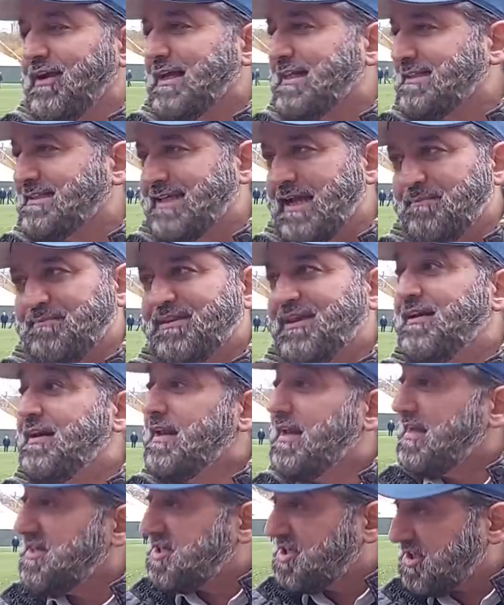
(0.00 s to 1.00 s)
accept the
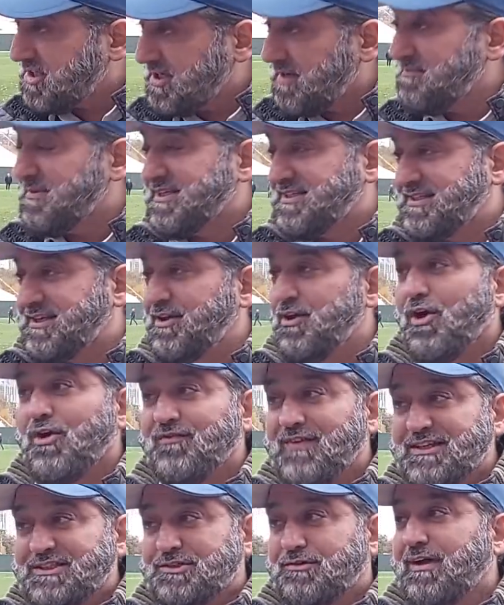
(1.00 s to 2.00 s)
legitimacy
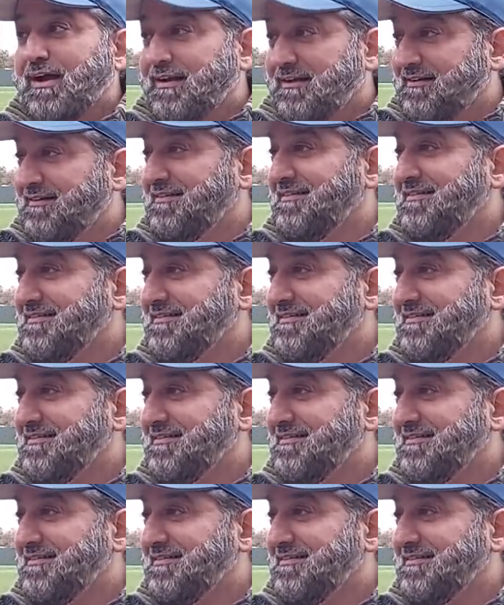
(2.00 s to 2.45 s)
of Israel.